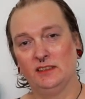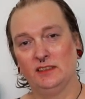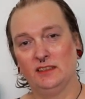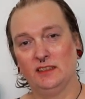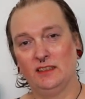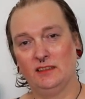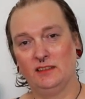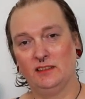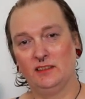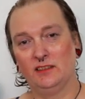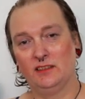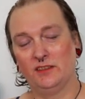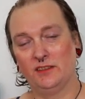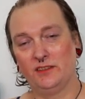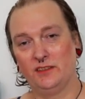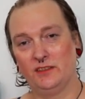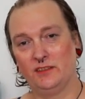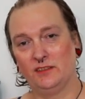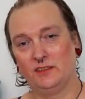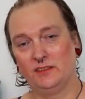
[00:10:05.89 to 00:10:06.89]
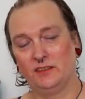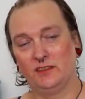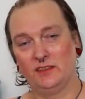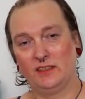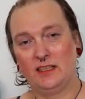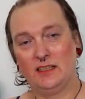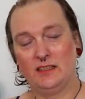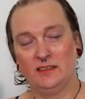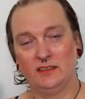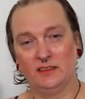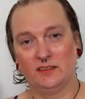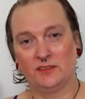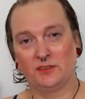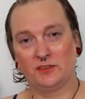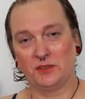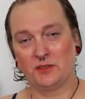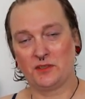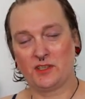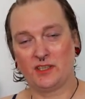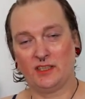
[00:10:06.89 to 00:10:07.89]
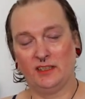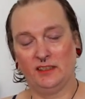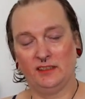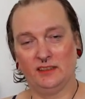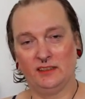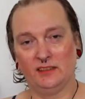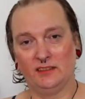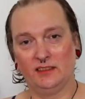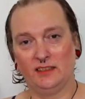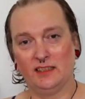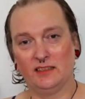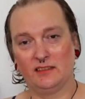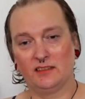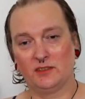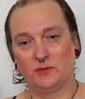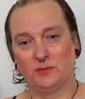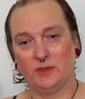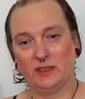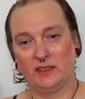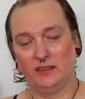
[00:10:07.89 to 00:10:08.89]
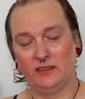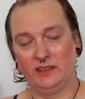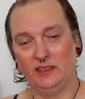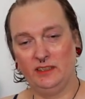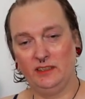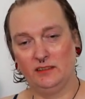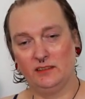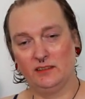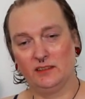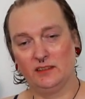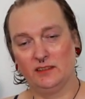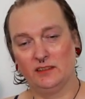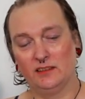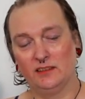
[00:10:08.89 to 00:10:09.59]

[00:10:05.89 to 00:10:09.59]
and others are in the sunshine and gets what it needs.